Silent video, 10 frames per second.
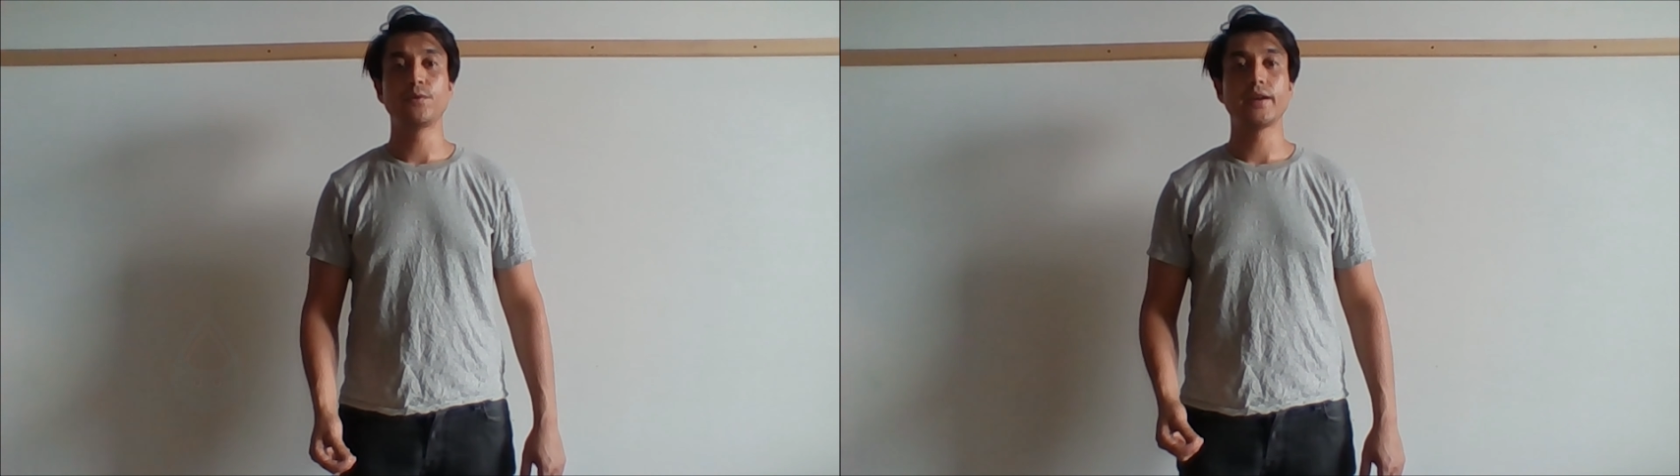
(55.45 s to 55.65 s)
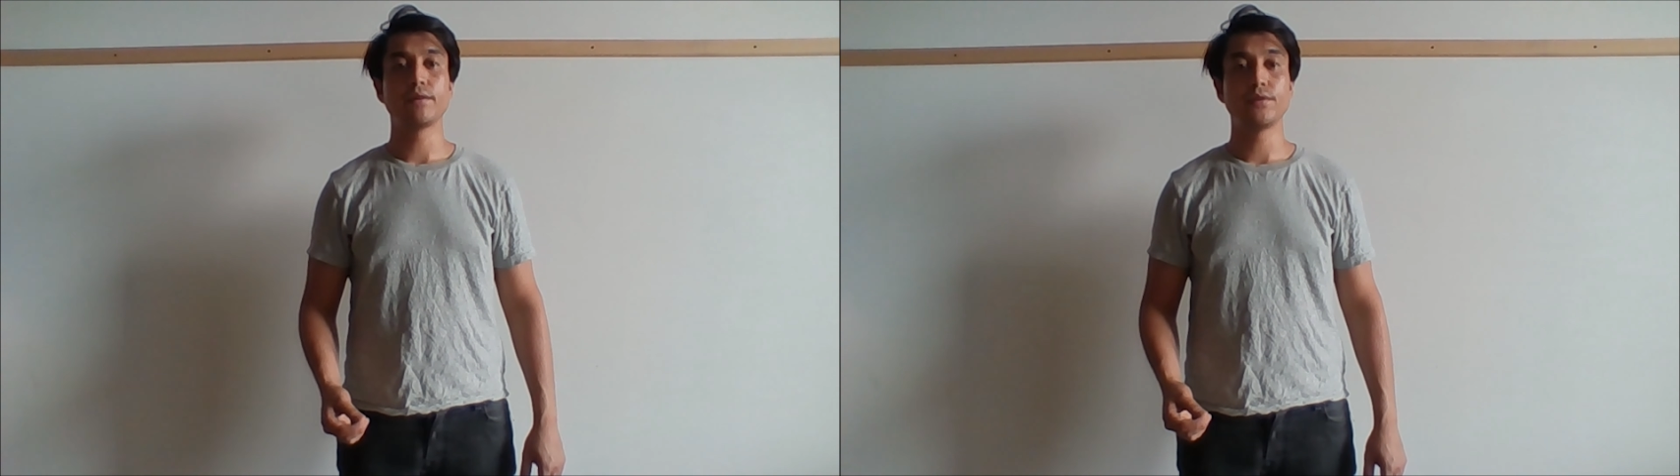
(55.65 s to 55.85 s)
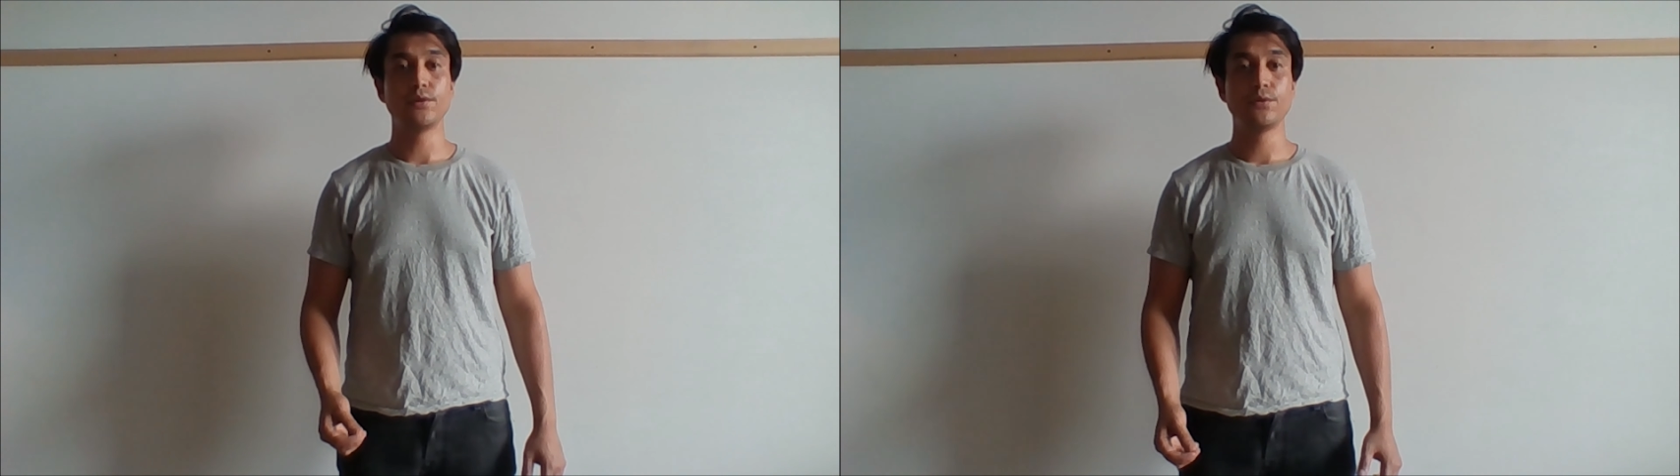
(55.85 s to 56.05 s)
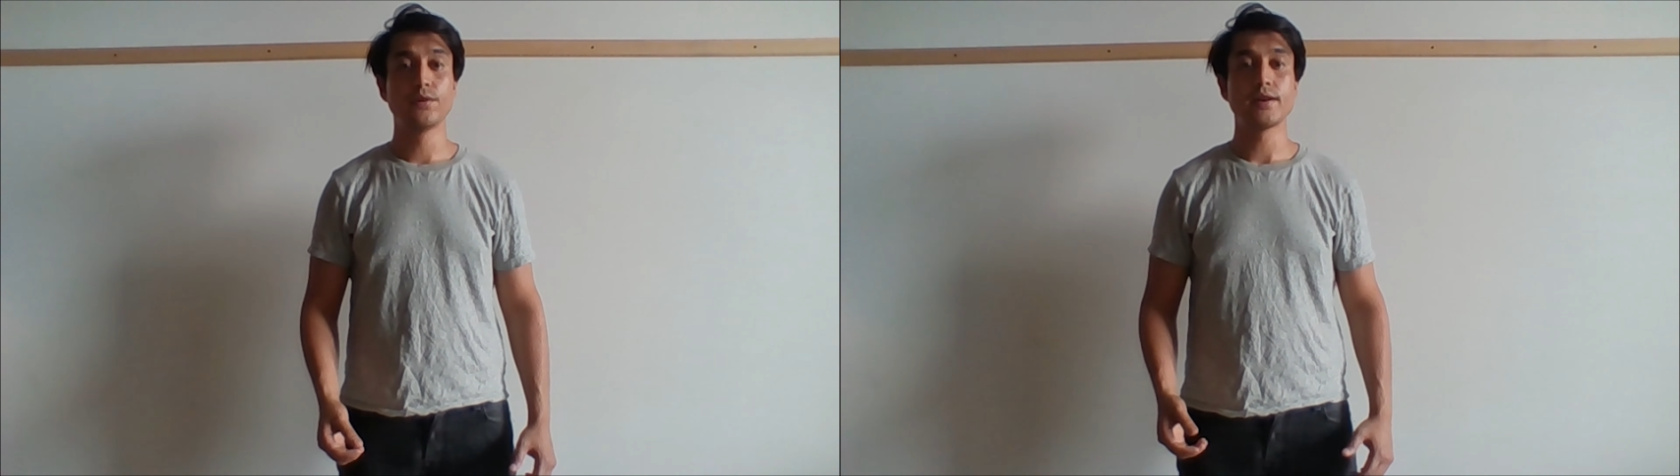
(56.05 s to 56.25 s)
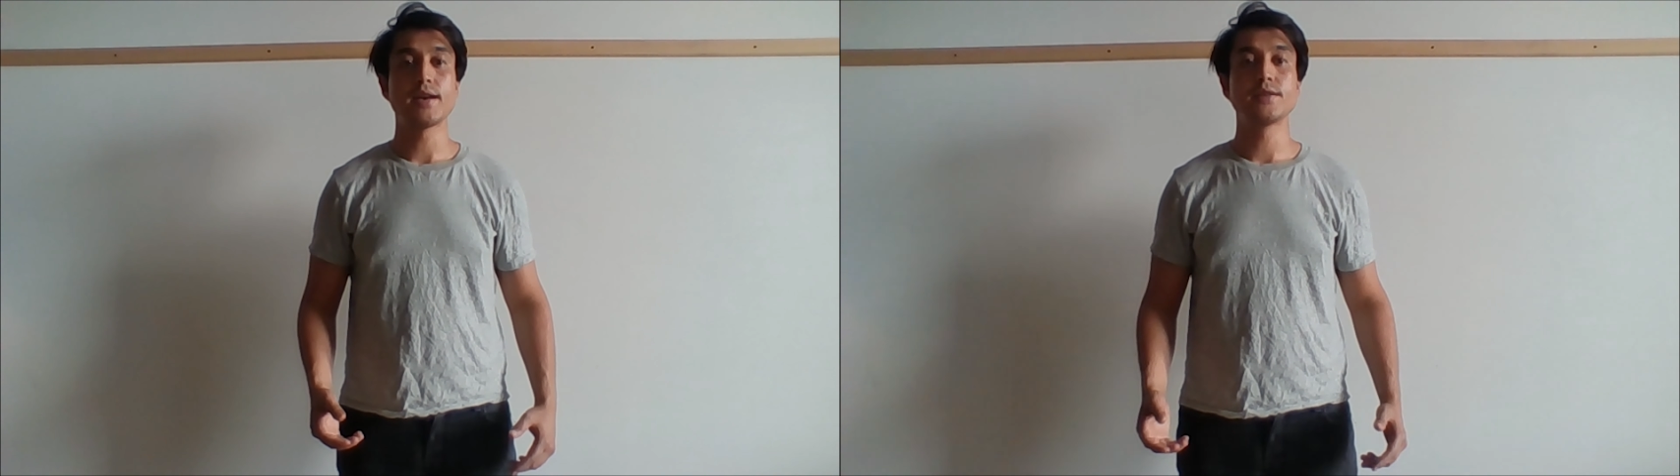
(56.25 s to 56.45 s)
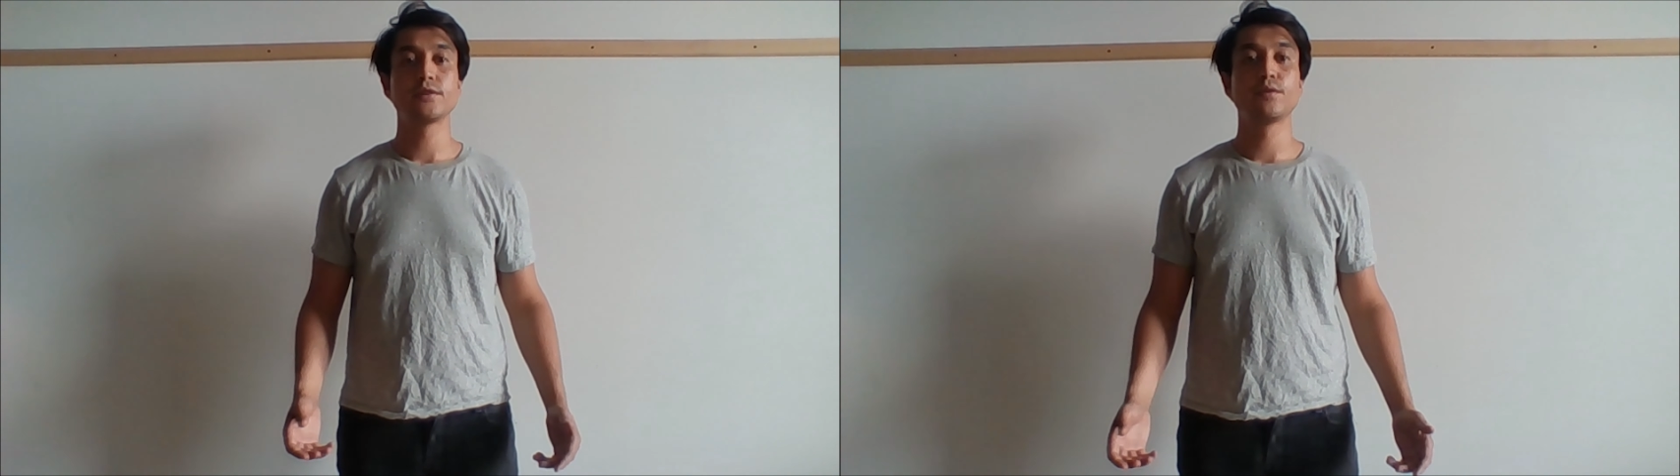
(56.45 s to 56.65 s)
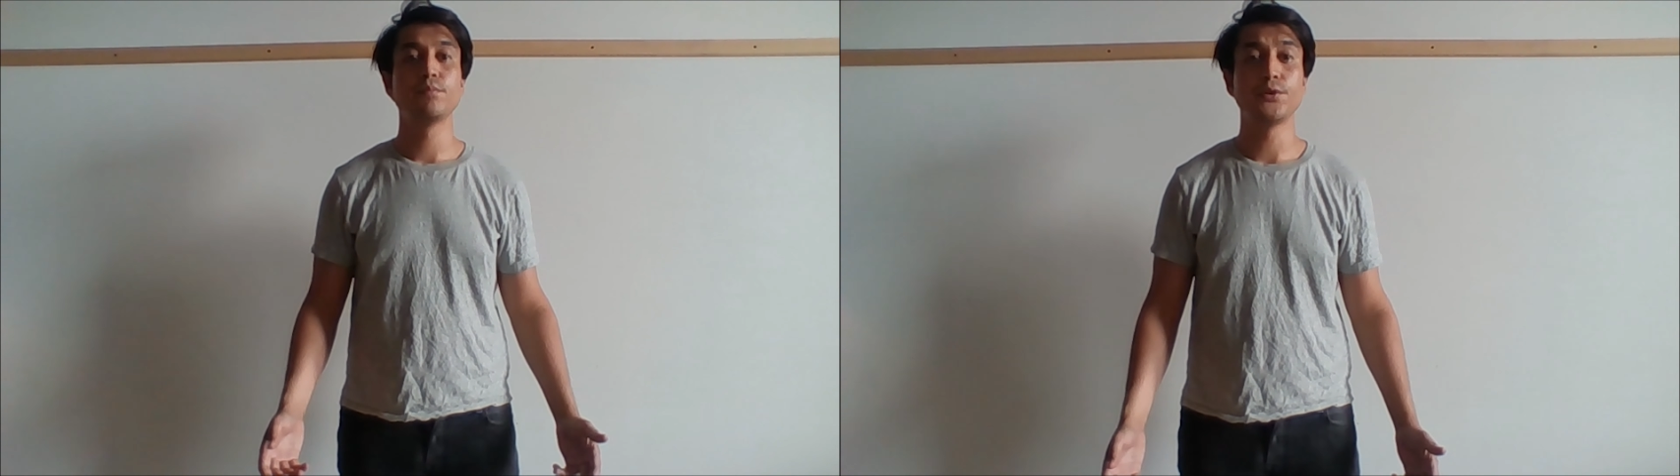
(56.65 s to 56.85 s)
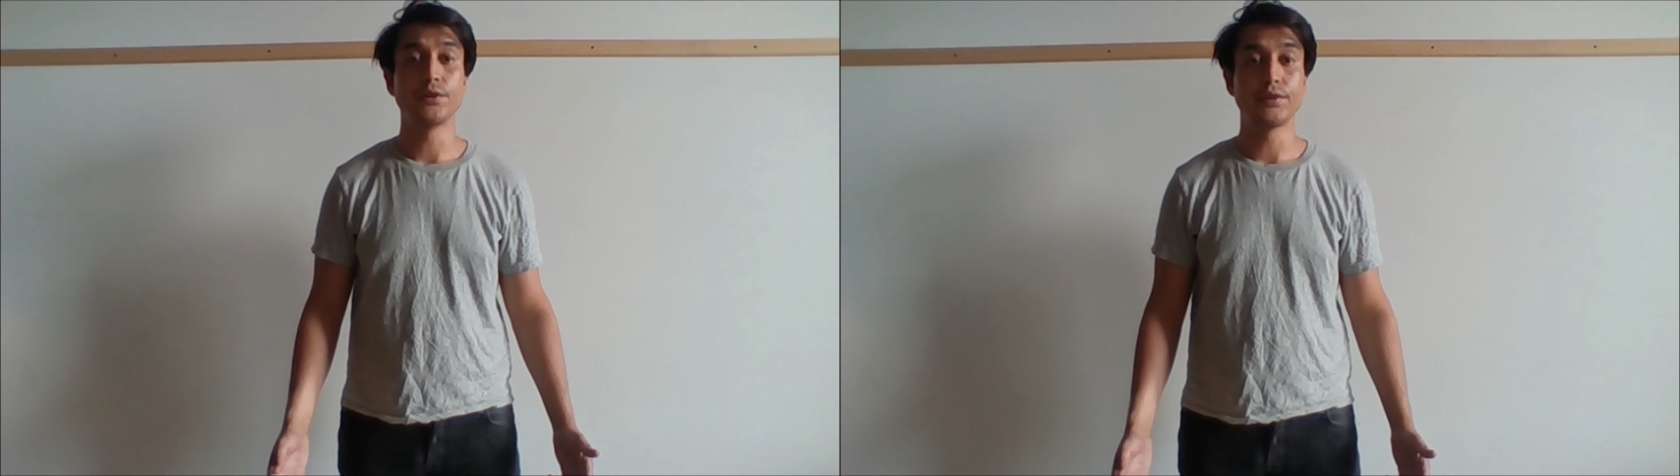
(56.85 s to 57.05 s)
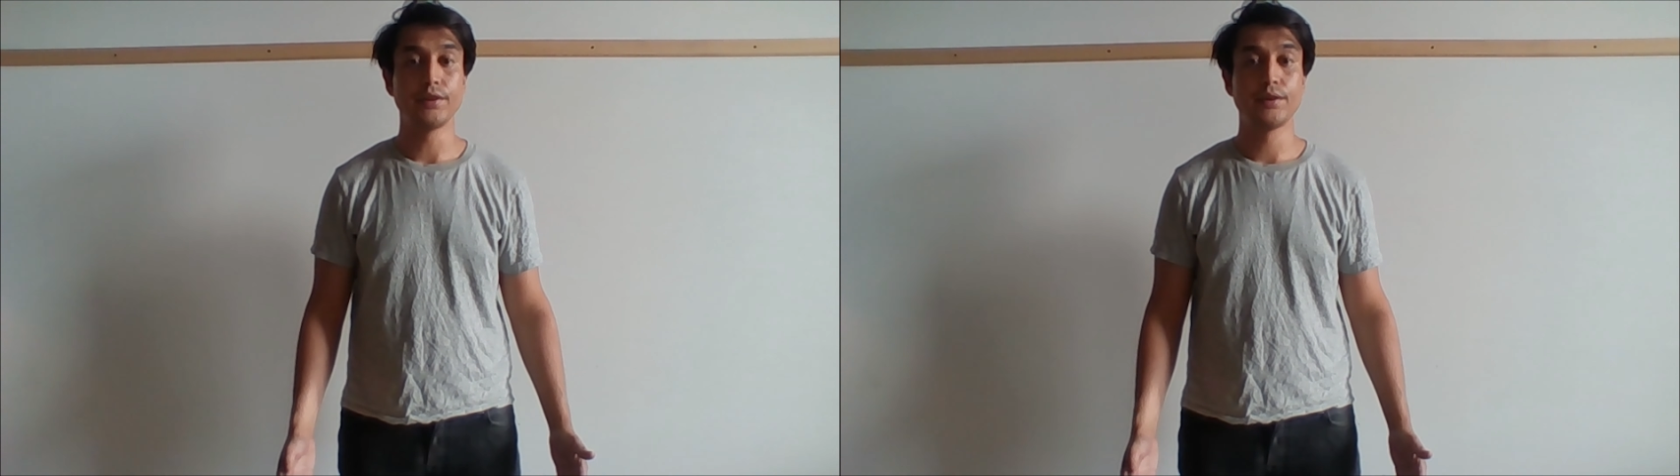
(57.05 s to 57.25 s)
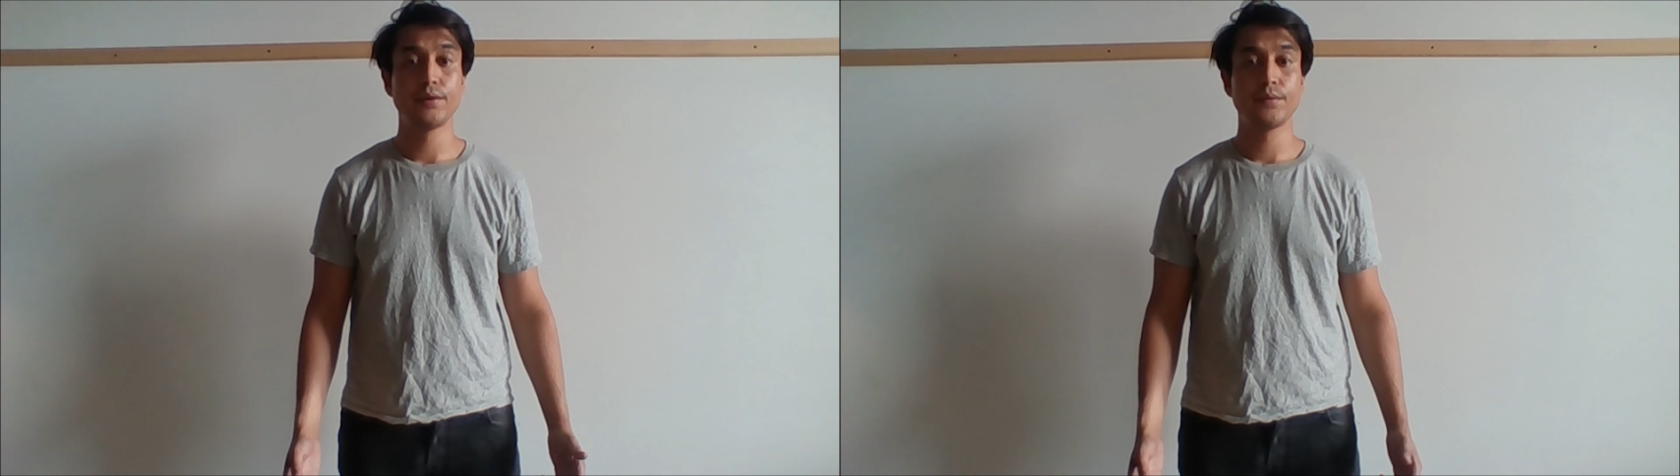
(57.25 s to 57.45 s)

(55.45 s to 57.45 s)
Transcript: we have to do as a community.